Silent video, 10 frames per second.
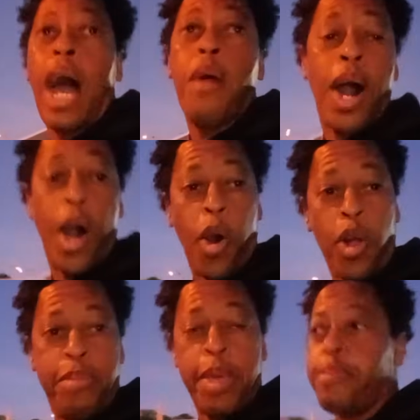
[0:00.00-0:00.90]
our
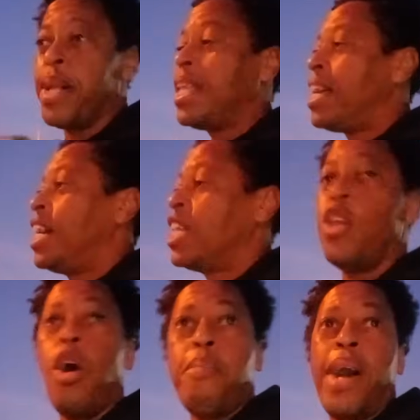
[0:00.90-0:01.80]
old people.
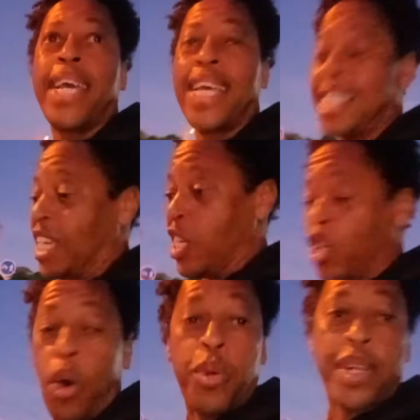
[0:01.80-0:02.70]
No muggings,
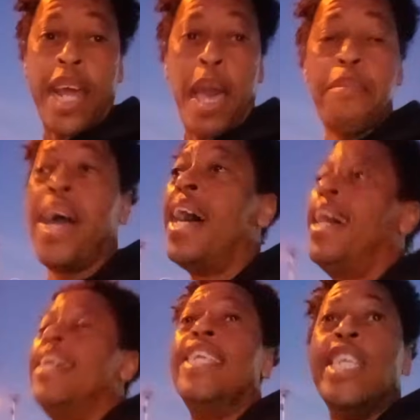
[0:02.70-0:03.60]
no crime,
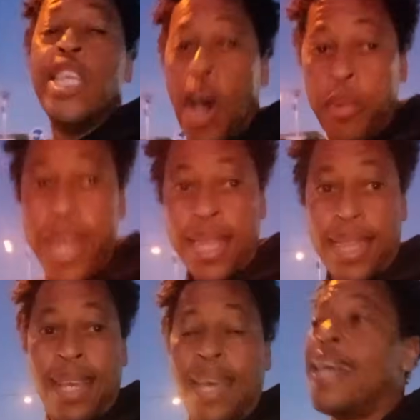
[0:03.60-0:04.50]
no
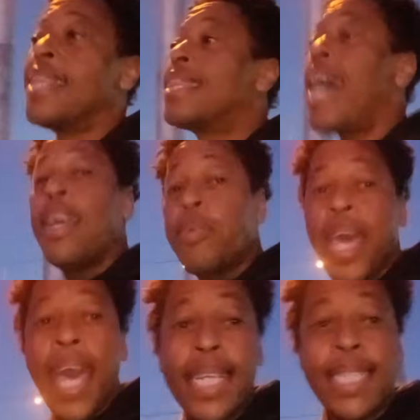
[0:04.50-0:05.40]
nothing. They
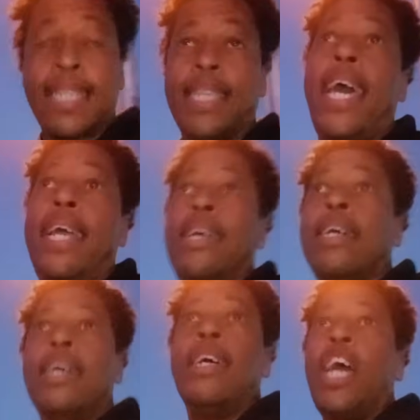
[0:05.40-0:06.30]
created that,
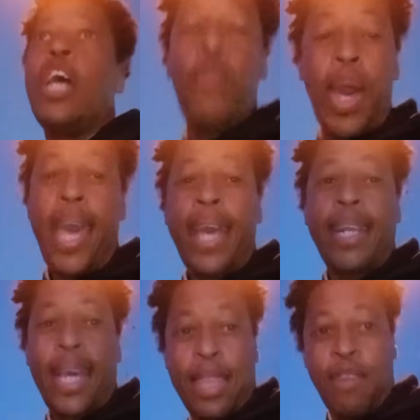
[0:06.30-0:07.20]
and we're
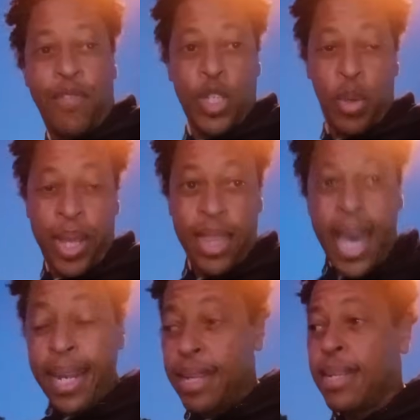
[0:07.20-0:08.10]
angry at them for doing
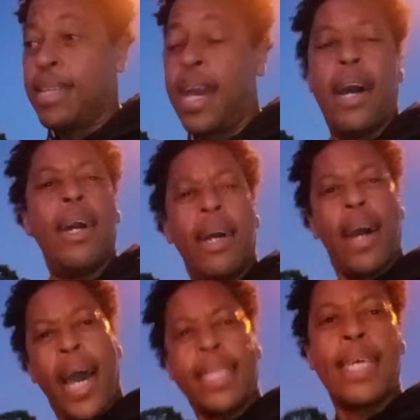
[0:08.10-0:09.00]
that. Yeah,
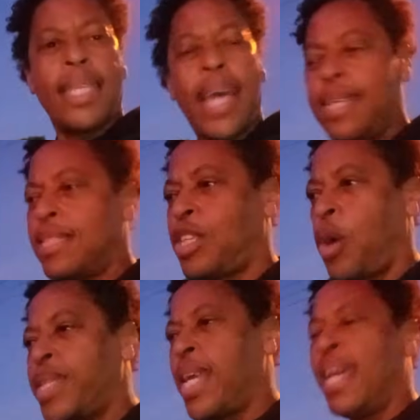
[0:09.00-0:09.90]
I think that is
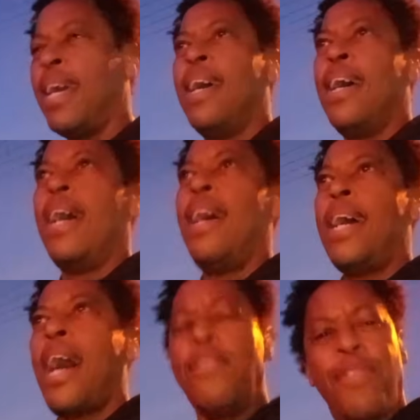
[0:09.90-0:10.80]
totally
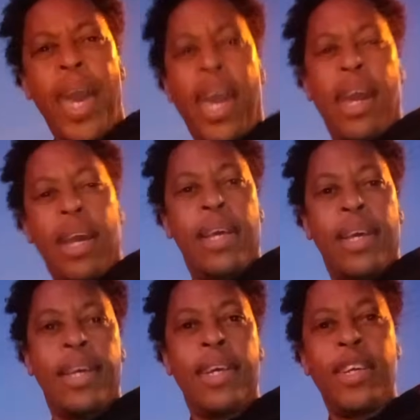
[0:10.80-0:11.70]
unfair.
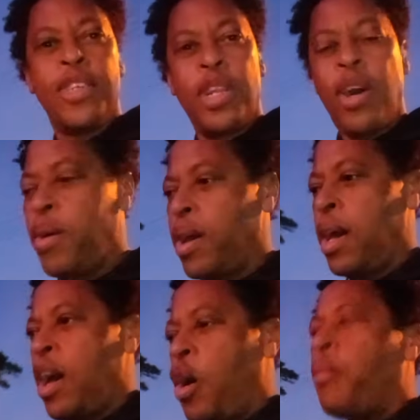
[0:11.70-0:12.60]
You know,
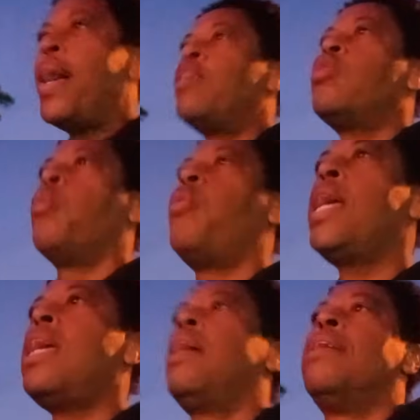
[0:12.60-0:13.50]
why don't
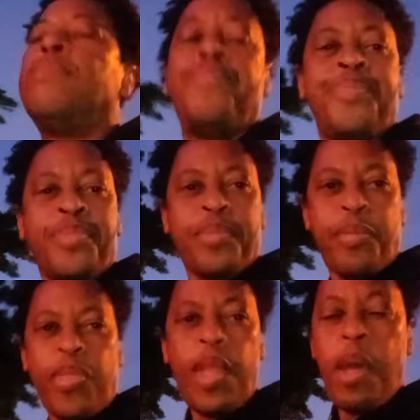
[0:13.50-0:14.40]
we
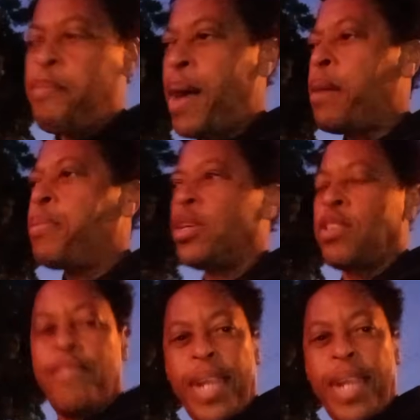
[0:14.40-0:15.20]
buy a plot of